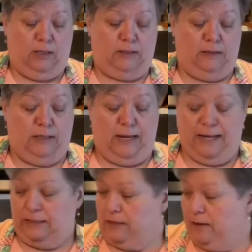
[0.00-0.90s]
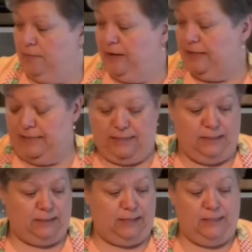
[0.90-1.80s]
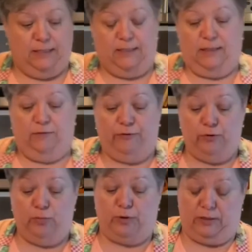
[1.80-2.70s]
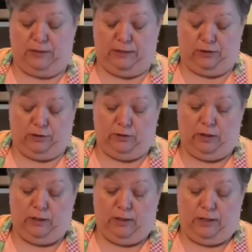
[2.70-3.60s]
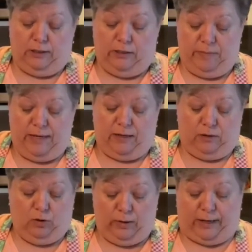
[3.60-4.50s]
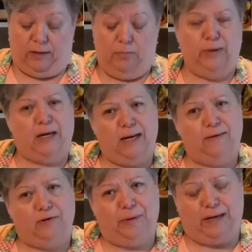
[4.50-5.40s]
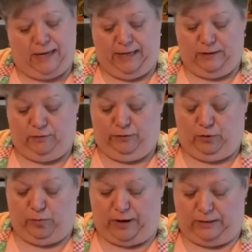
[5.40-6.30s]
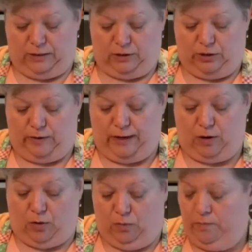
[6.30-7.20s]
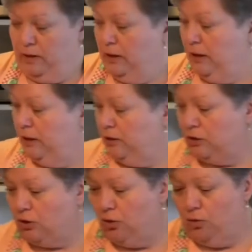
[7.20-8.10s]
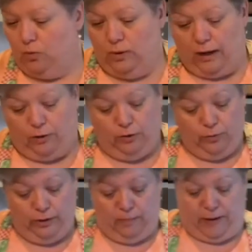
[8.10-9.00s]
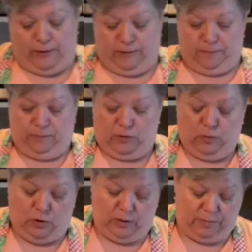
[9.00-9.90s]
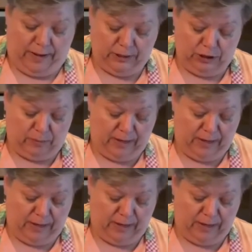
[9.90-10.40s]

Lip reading: Now the last time I did this, I did it in the food processor to make it quick. But not everybody has a food processor at home, so we're not going to worry about it. We're going to mash it by